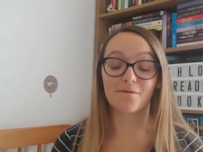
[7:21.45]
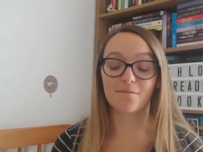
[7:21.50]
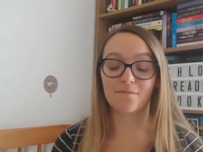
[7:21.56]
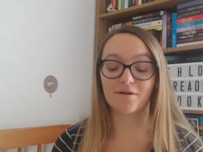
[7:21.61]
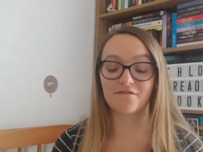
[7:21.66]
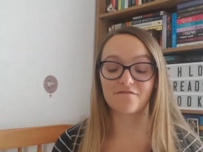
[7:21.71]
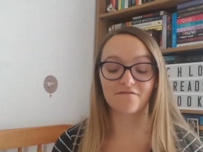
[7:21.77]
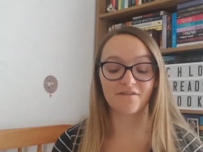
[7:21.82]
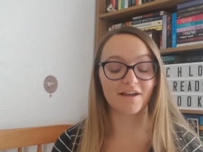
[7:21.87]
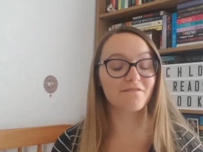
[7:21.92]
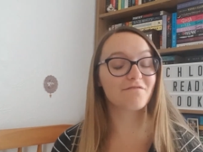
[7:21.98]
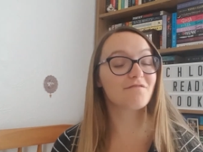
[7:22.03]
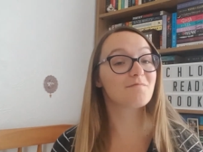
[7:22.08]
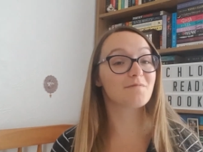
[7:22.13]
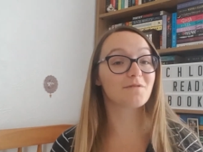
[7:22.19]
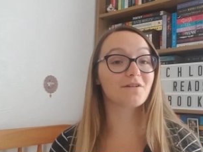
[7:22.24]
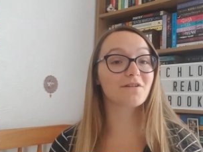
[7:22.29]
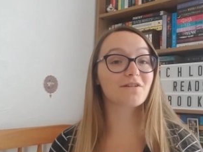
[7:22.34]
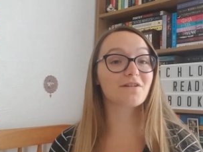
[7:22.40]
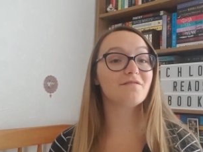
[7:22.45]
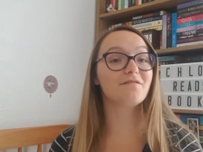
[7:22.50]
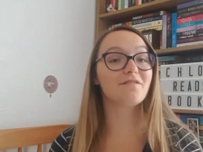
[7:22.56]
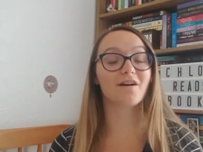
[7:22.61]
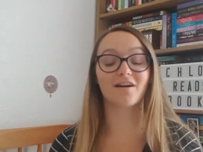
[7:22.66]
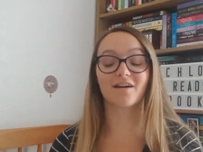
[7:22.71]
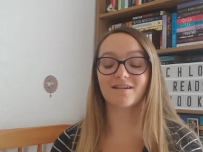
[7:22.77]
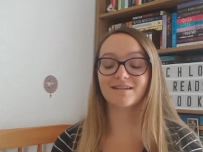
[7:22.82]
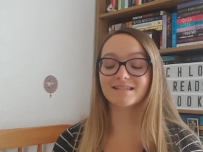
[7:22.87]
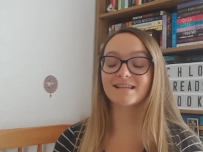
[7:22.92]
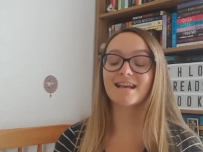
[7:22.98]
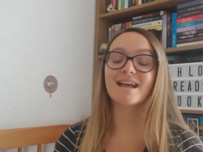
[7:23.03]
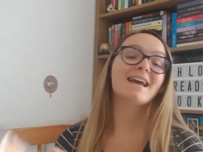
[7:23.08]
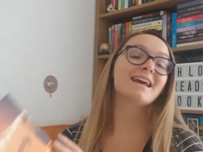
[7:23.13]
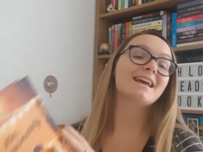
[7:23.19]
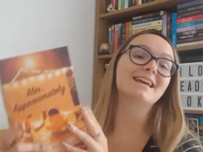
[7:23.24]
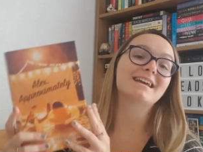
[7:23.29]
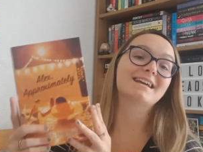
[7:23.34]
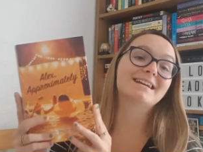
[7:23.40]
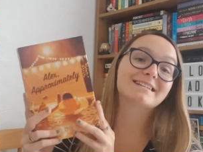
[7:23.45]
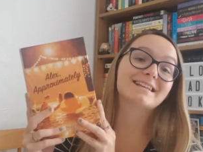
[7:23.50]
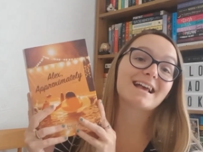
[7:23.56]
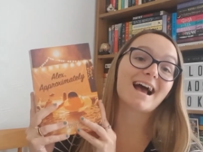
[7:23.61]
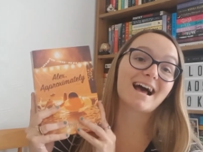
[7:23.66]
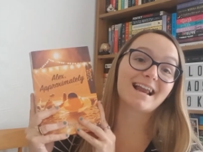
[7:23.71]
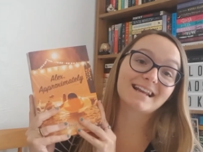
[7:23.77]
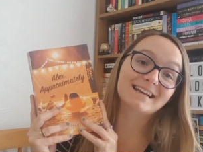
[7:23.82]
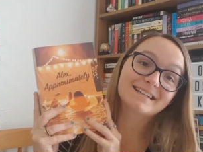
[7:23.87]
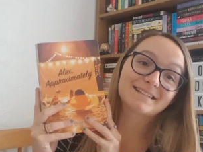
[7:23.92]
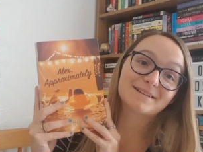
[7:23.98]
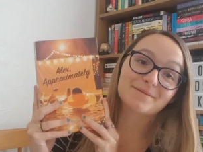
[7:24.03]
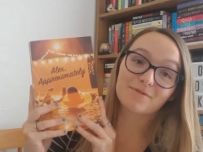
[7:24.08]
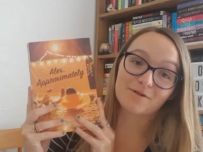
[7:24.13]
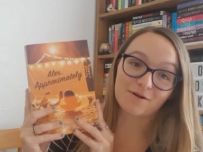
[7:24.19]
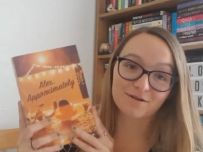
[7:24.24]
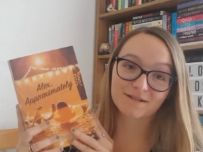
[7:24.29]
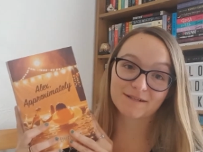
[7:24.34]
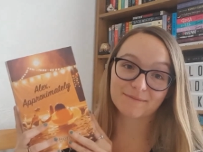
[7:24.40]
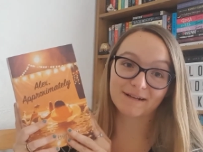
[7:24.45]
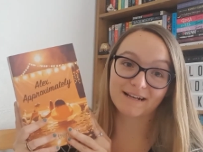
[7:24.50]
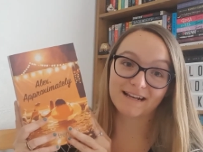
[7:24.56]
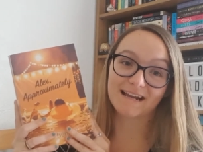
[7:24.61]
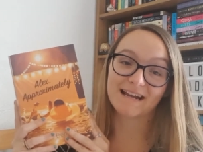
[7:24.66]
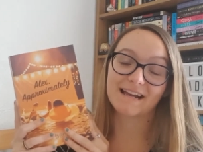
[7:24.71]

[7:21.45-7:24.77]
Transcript: my favourite book of hers, is Alex Approximately.